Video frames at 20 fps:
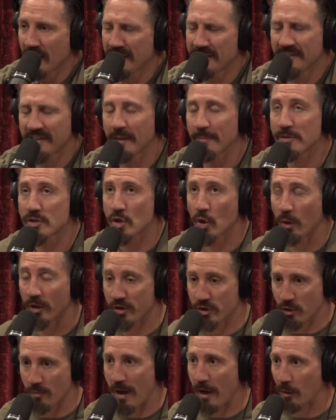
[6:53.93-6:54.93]
It seems so
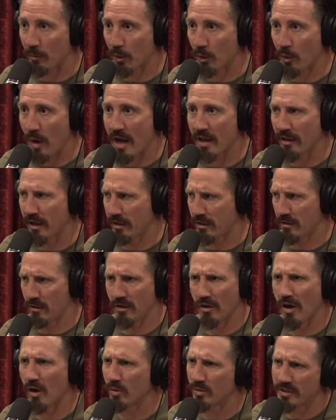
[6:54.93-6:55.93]
insurmountable, right? Like,
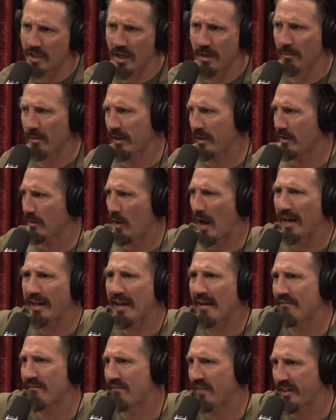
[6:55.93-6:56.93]
oh, Tim, like I
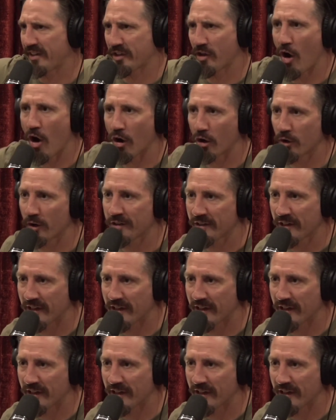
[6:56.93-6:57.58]
can't fix Congress.